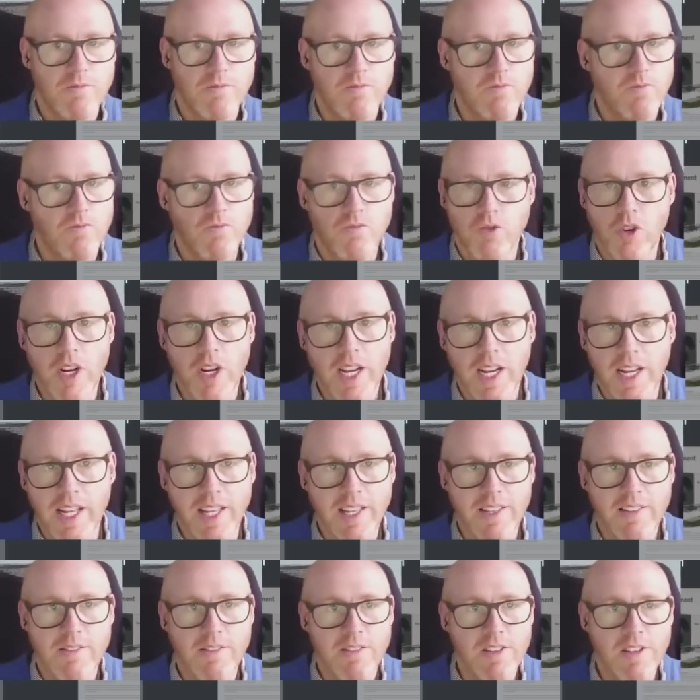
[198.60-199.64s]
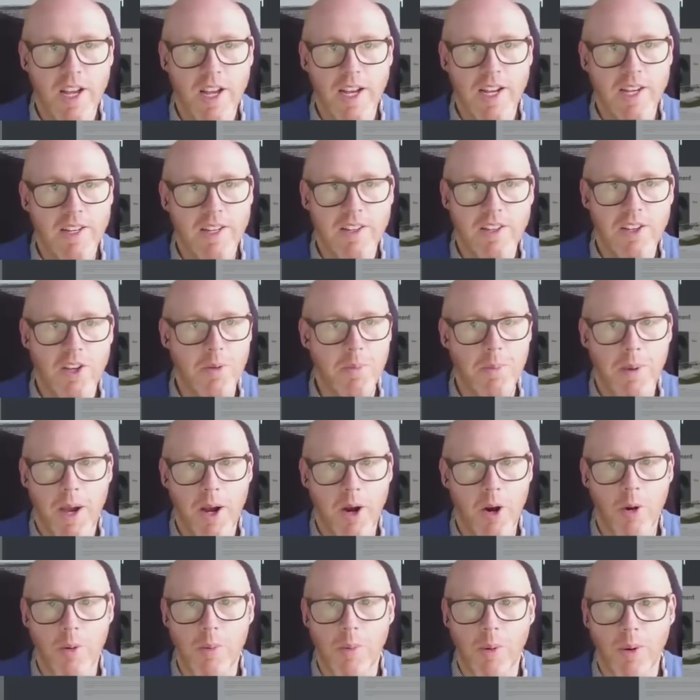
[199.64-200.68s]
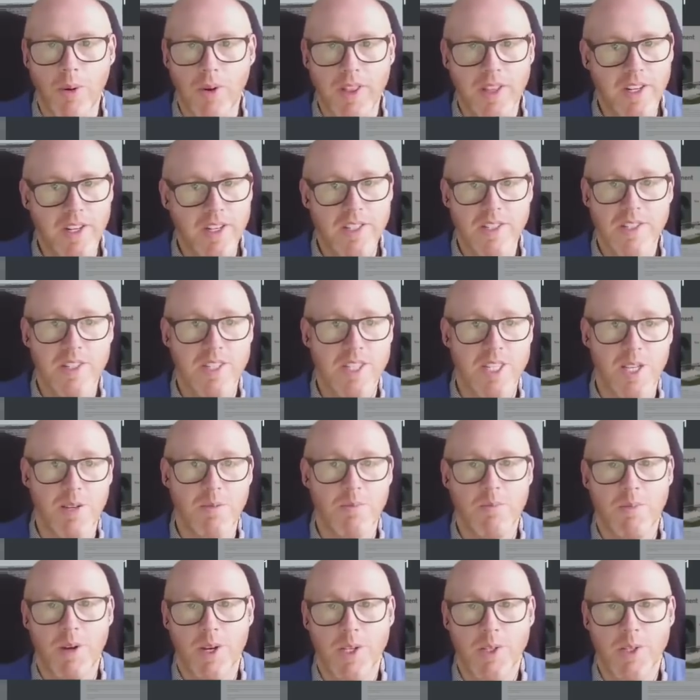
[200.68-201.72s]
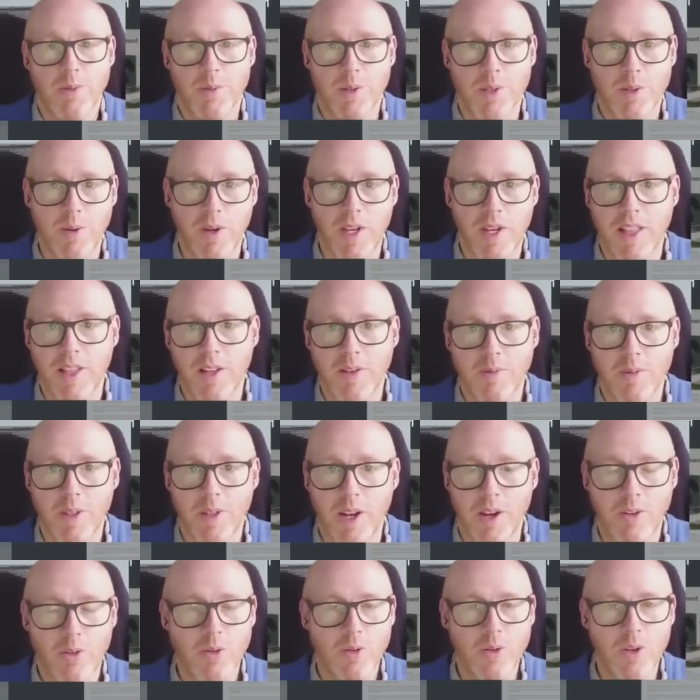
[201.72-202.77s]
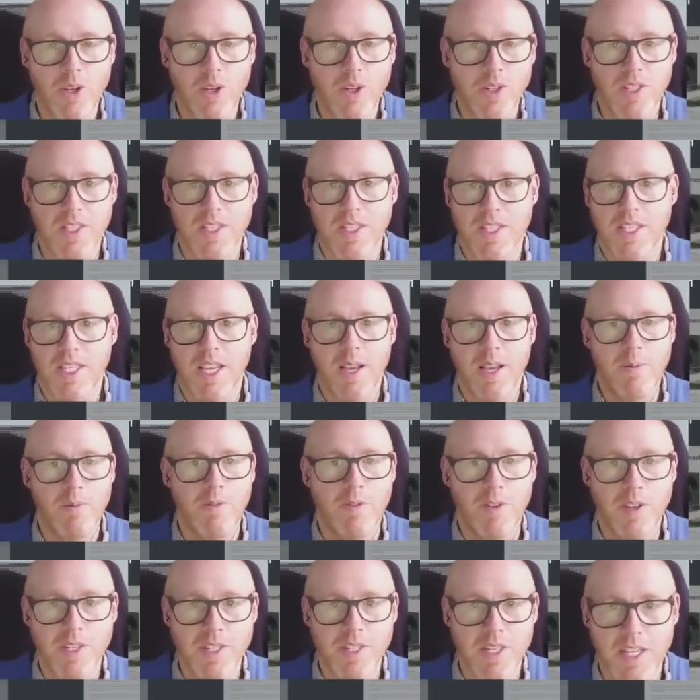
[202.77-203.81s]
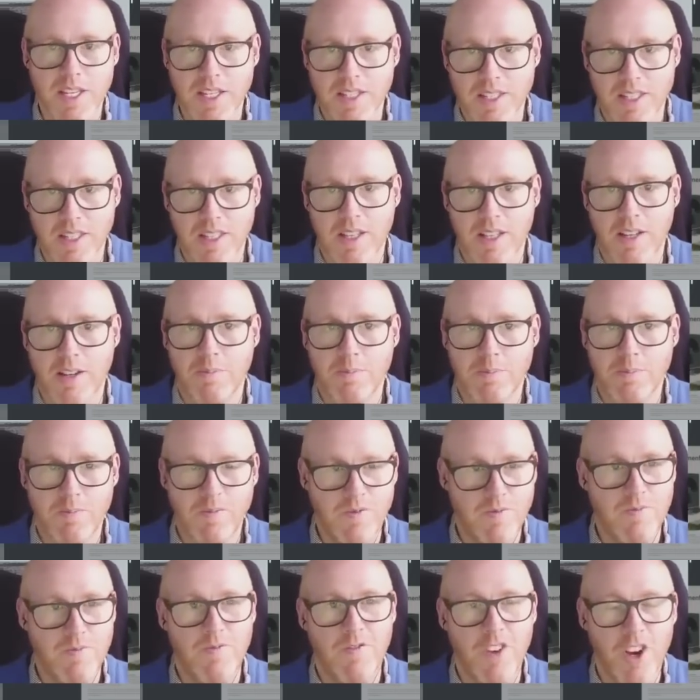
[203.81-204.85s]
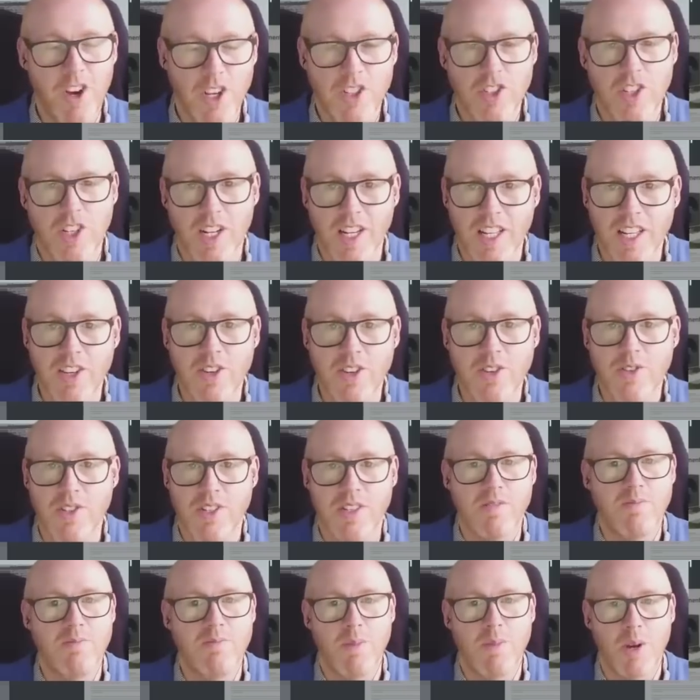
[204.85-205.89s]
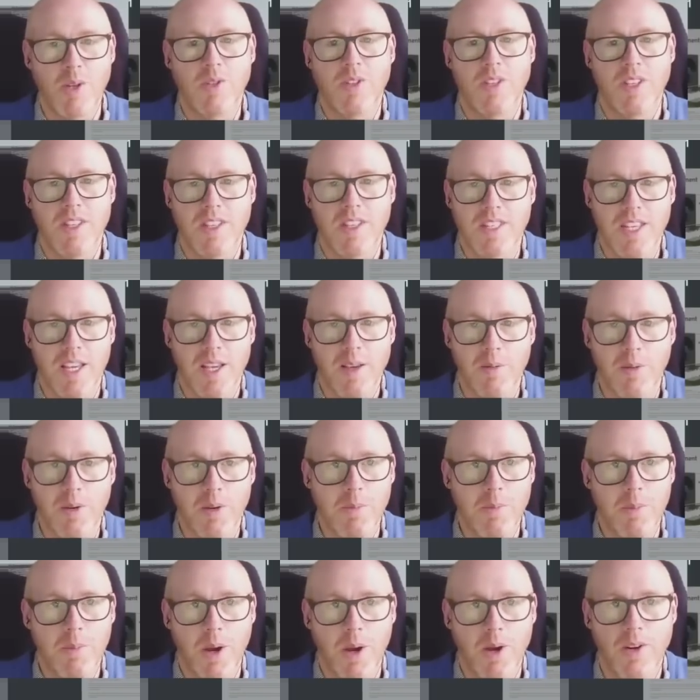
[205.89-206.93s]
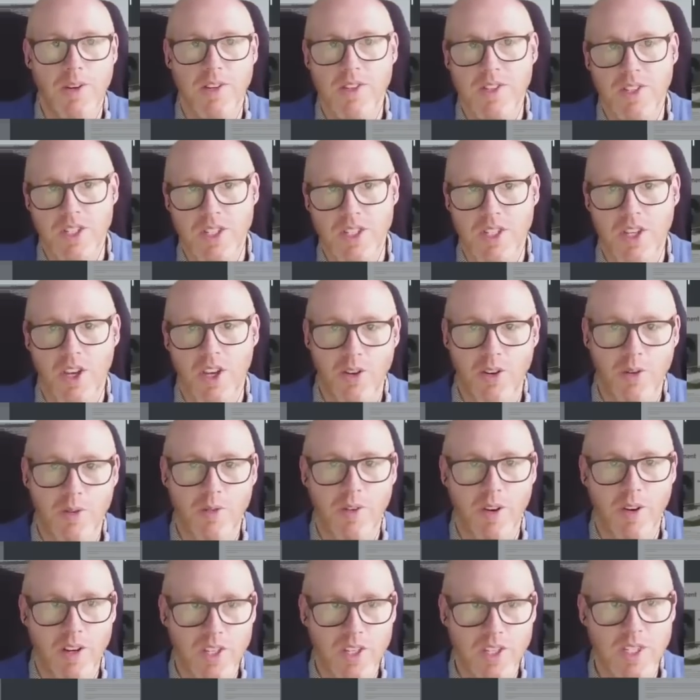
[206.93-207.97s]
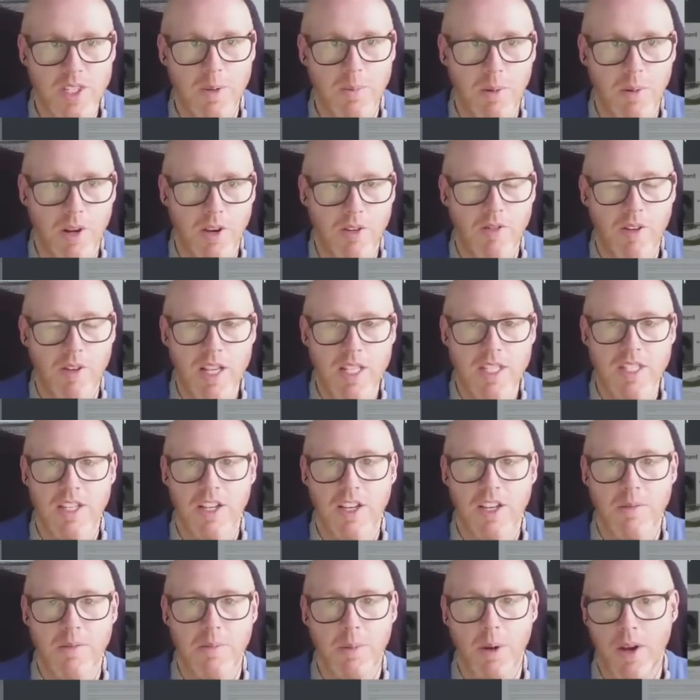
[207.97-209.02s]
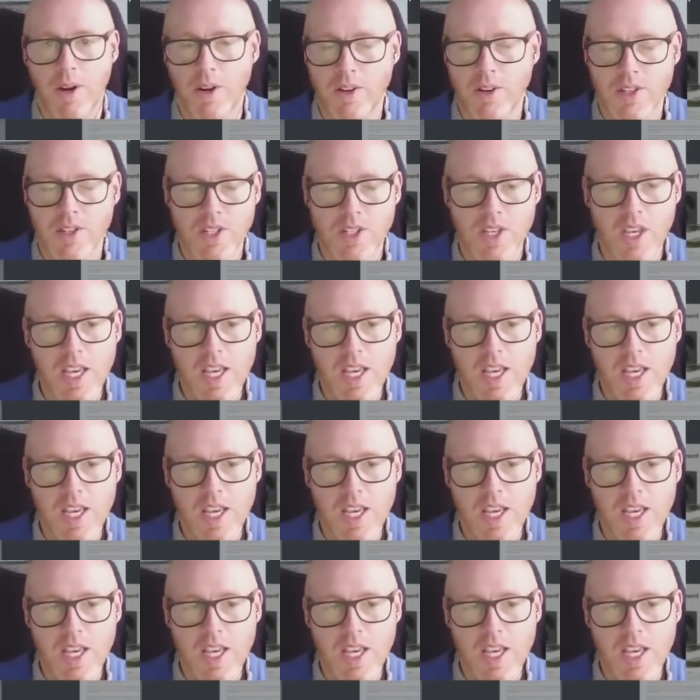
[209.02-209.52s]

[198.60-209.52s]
really comparable. And there doesn't seem much between them. They're all using the same physics and they're virtually using most of the same components inside, or very similar rated components.